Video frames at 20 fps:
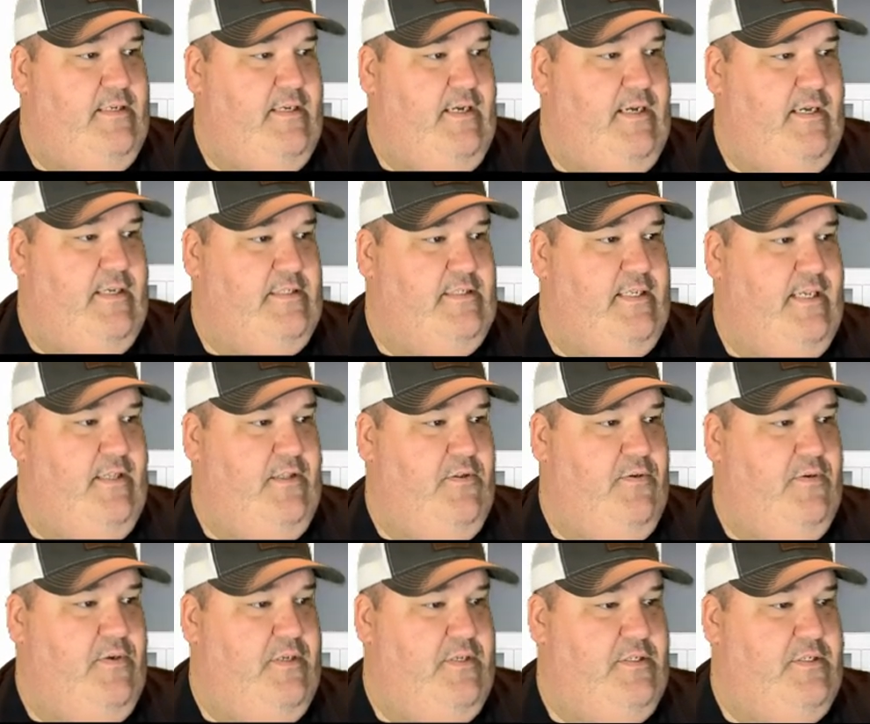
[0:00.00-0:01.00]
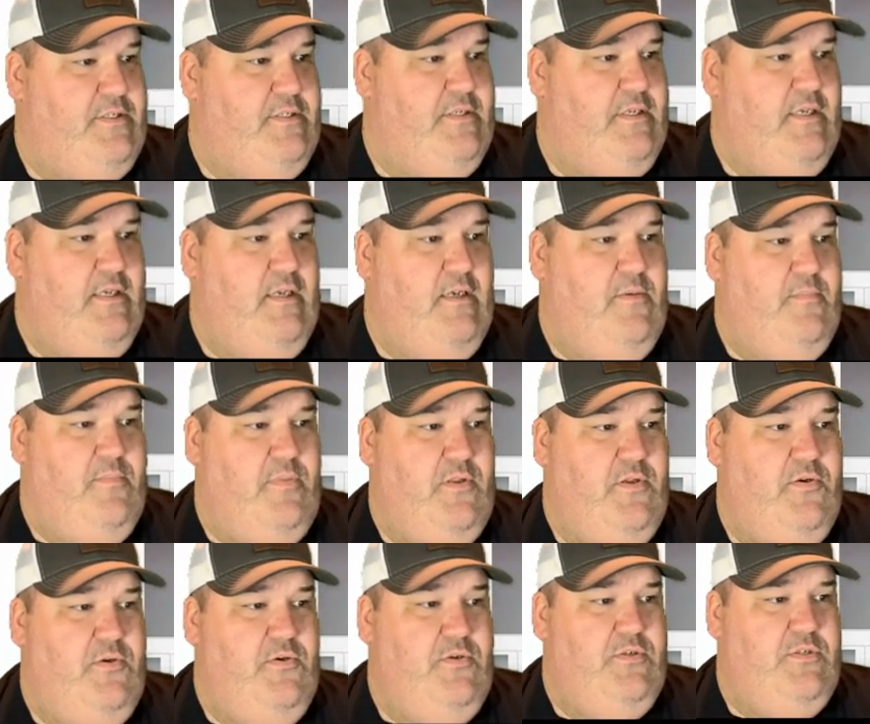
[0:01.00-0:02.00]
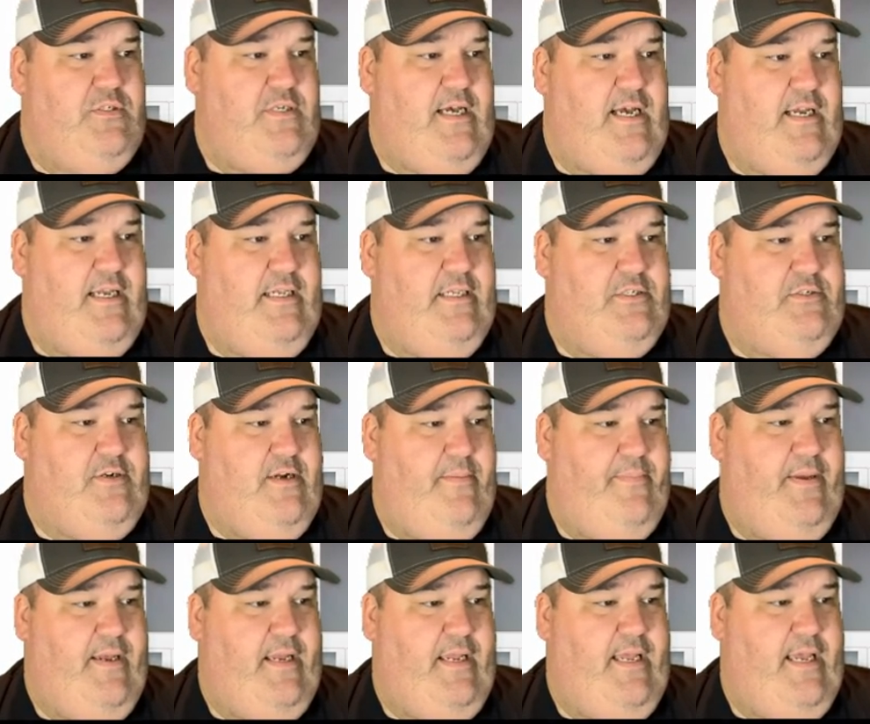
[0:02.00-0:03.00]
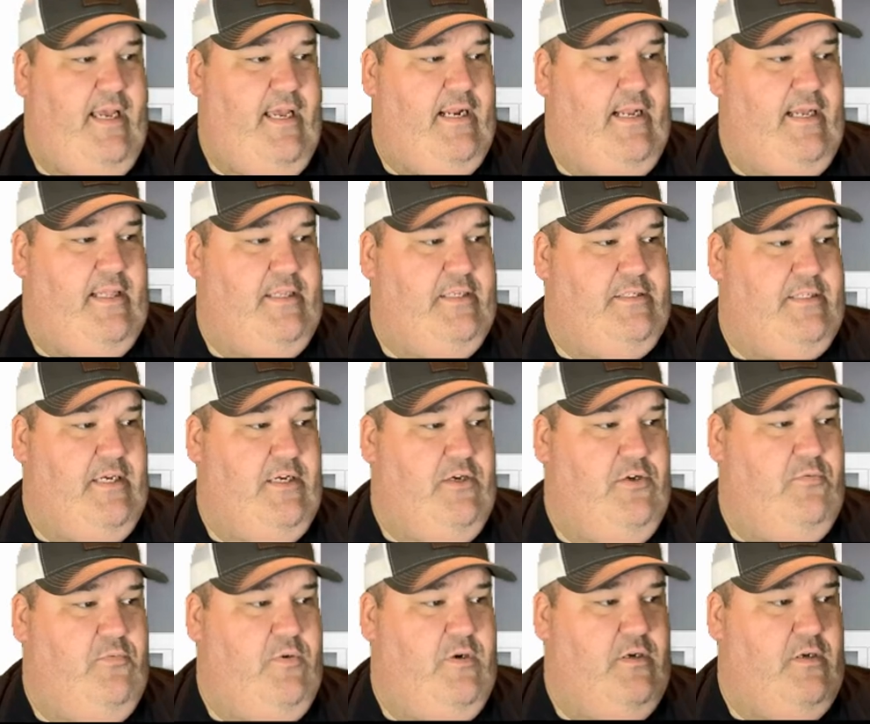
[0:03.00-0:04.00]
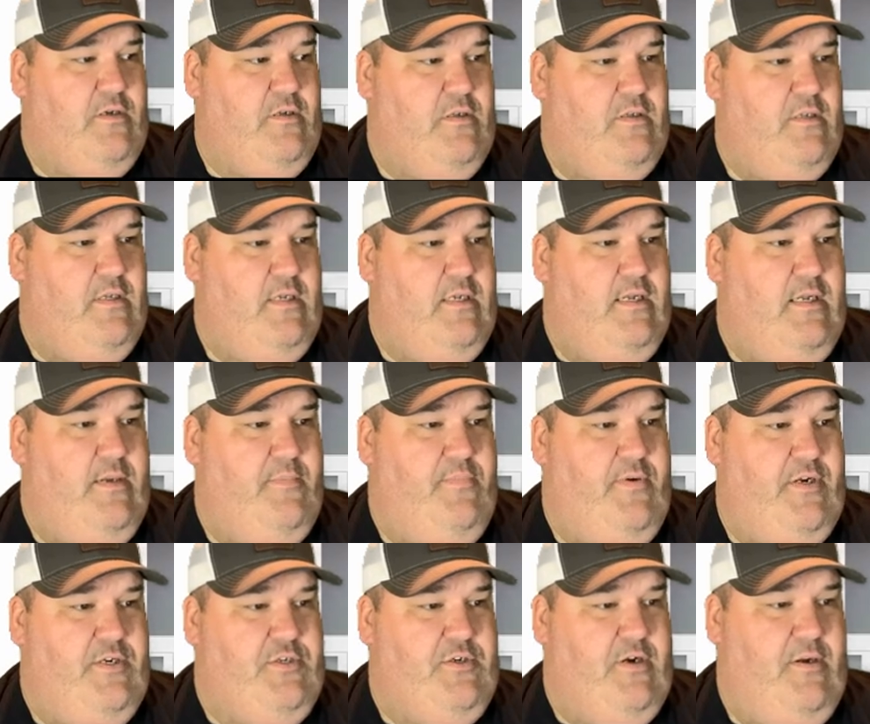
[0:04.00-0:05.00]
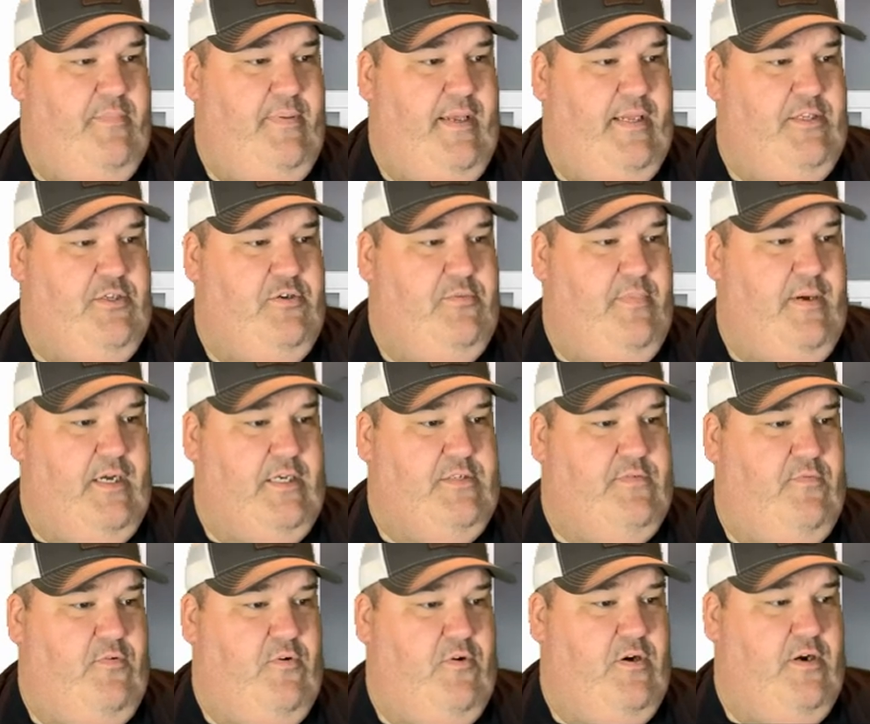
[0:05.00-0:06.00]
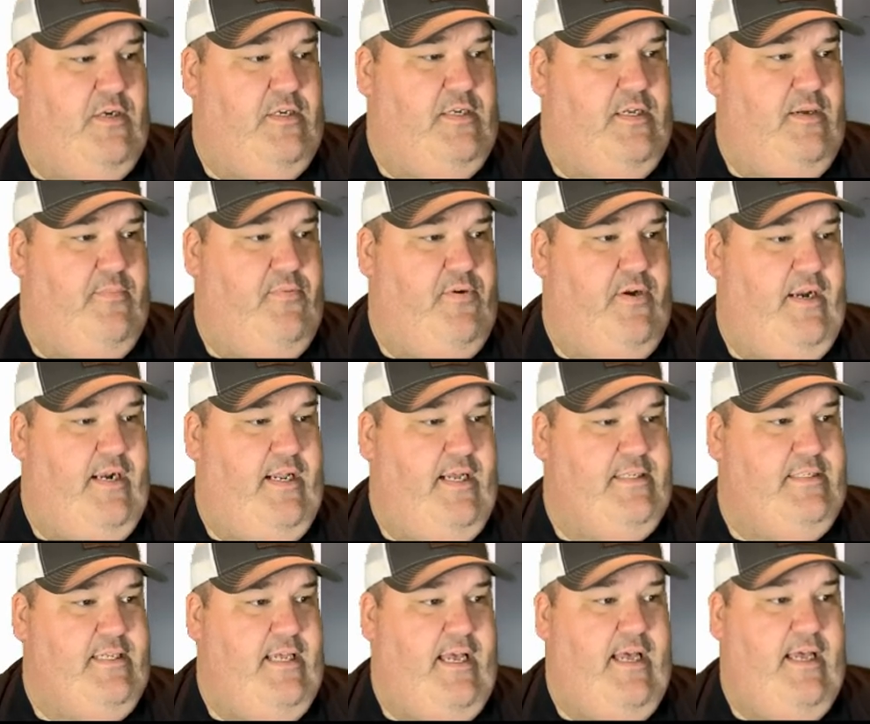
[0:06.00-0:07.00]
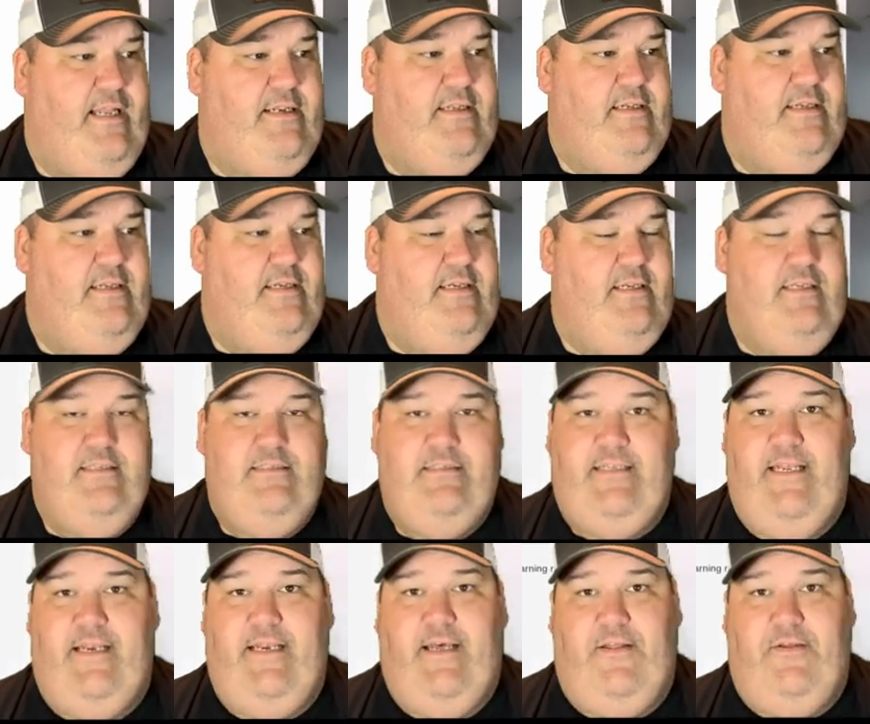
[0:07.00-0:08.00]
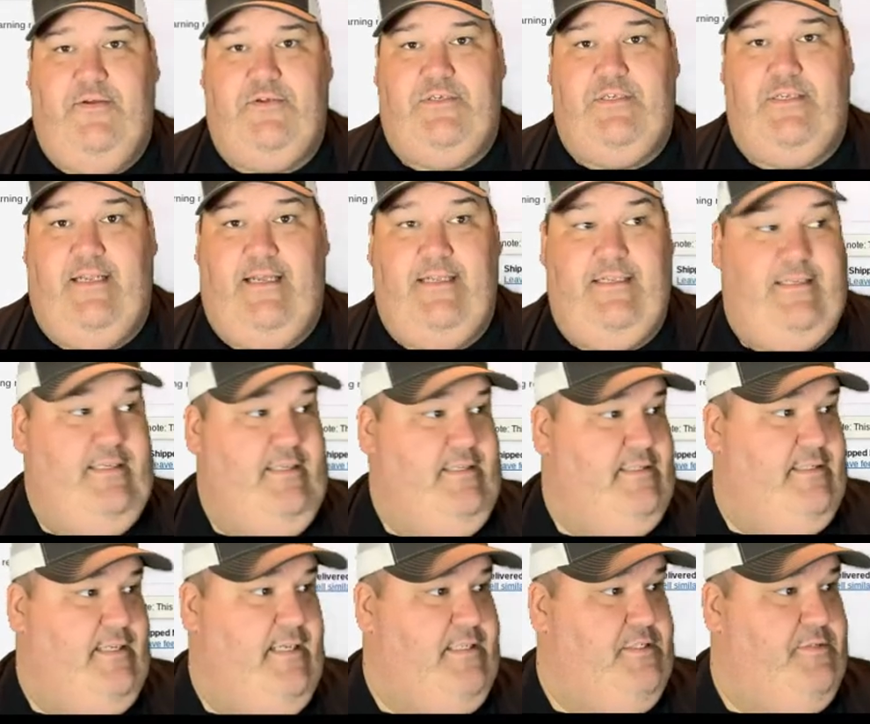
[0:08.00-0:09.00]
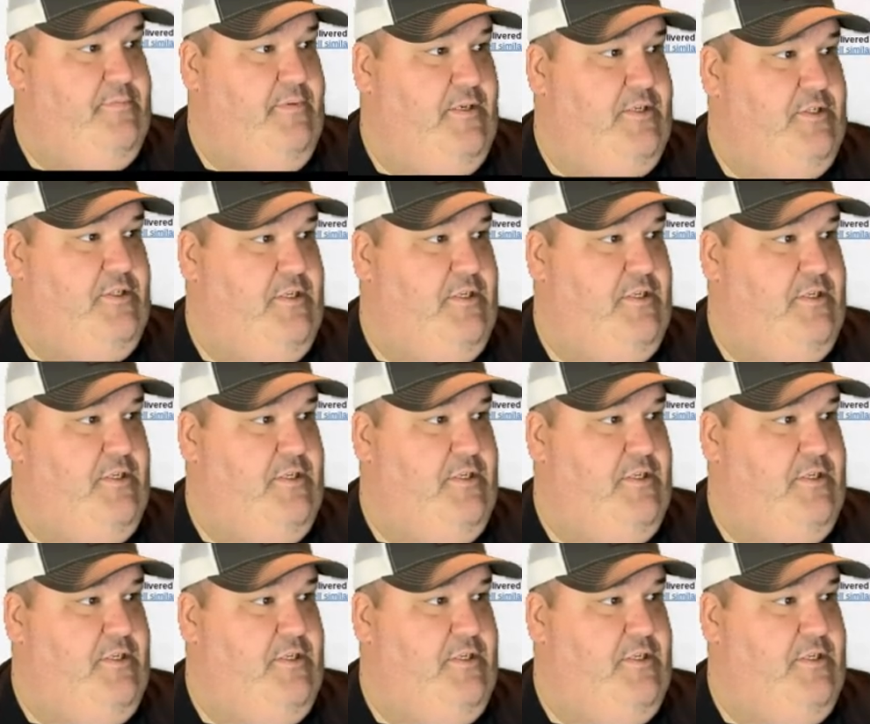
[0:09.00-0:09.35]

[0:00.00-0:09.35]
uh, St. Louis Blues hockey strapback hat. Got this at Goodwill. Pretty sure I paid two bucks for it. Uh, pretty nice hat. $10.19 plus